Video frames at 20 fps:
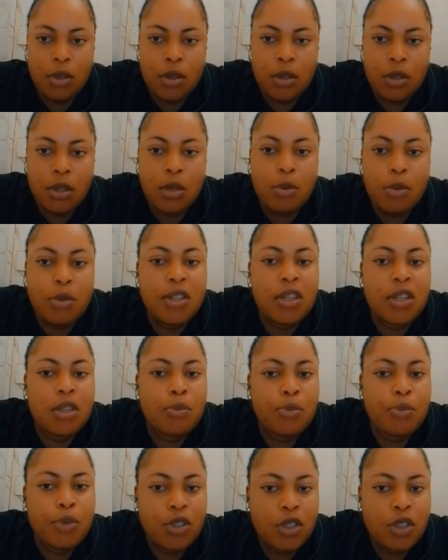limited
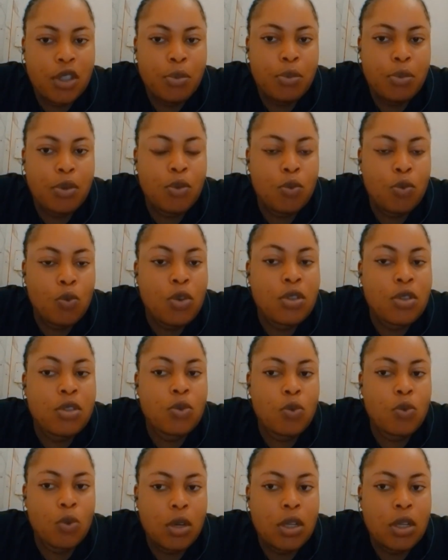budget but wants
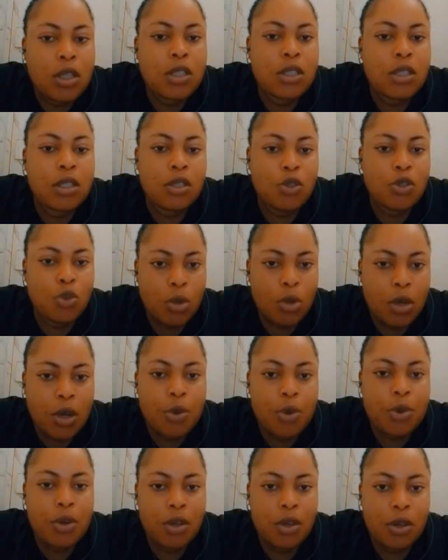quality
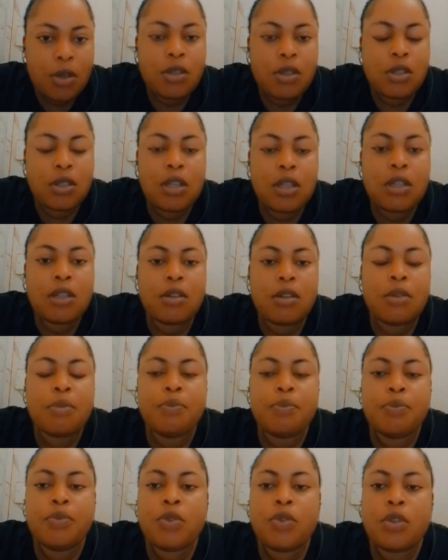jewelry, you understand.
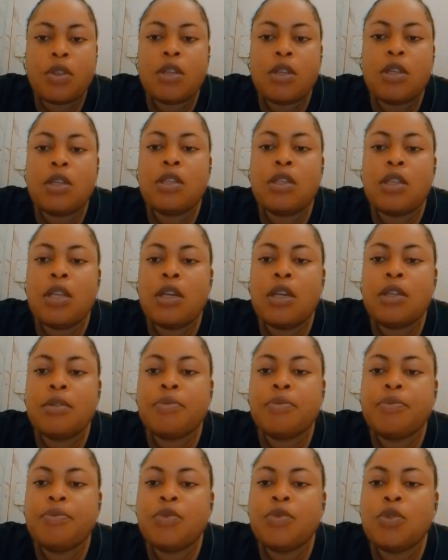Then
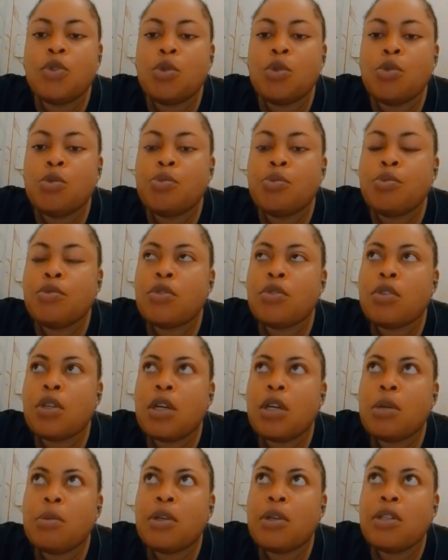you talk
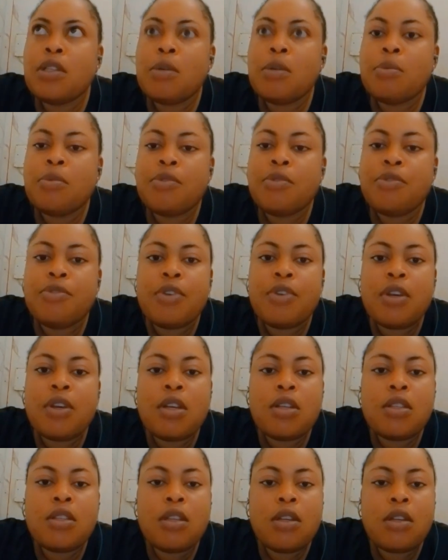about their
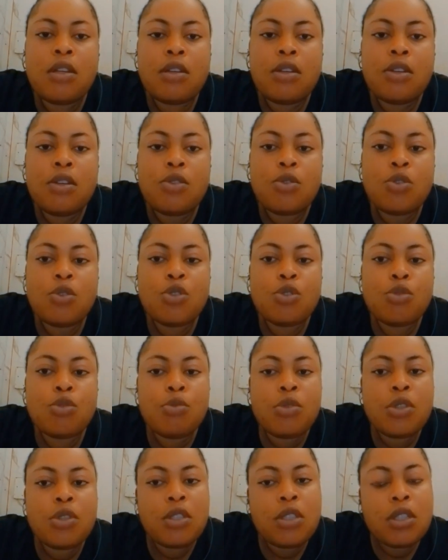preferred social
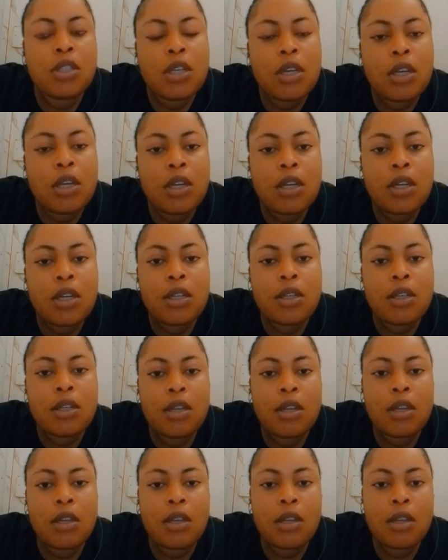media
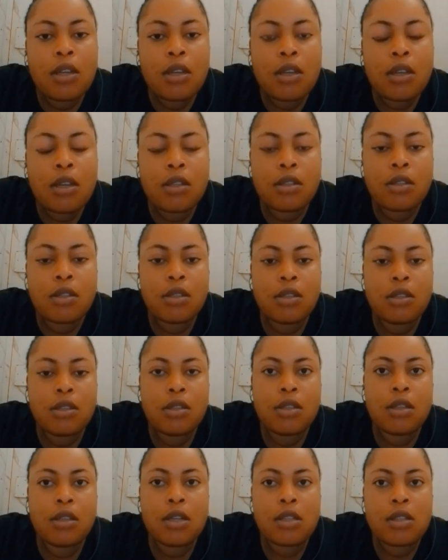this
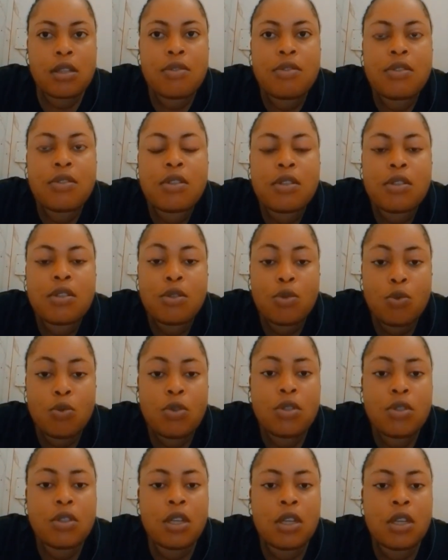thing activities, the
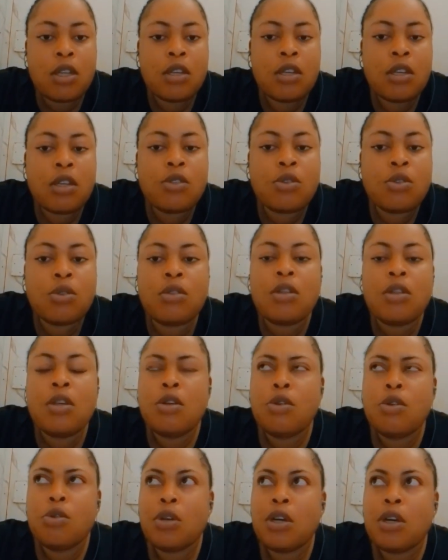one they engage on.
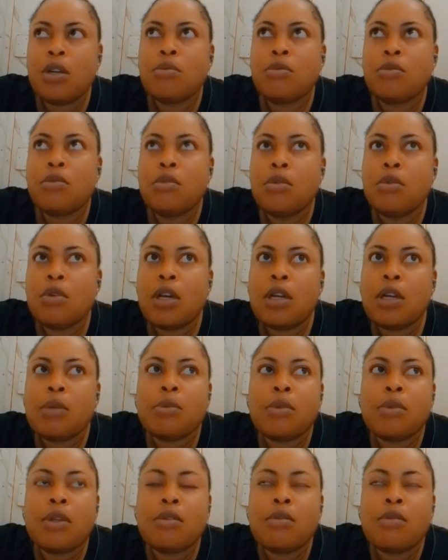You can
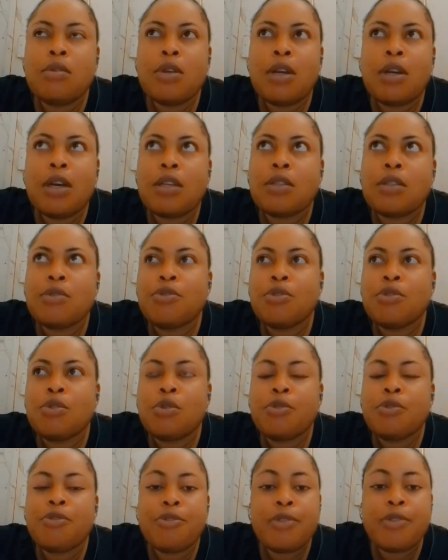look at for
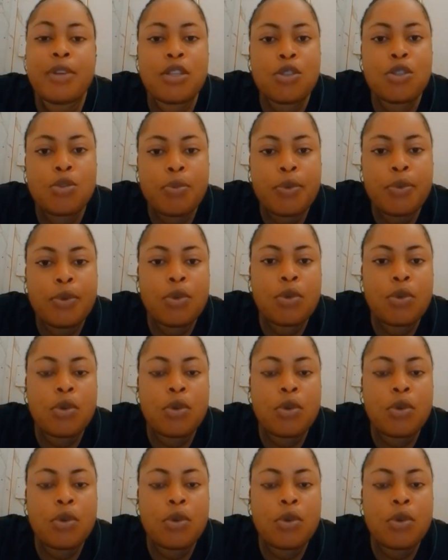Facebook,